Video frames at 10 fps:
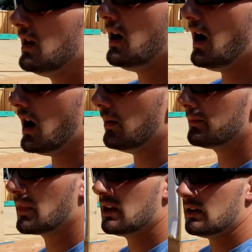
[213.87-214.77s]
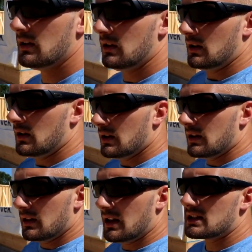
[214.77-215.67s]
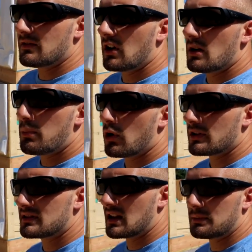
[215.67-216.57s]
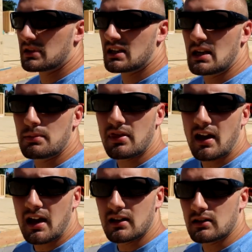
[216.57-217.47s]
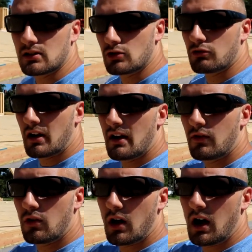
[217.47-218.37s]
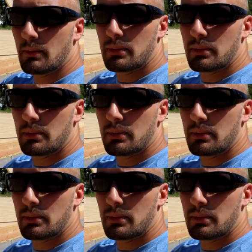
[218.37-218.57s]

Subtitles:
that's a very important step to keep that gravel up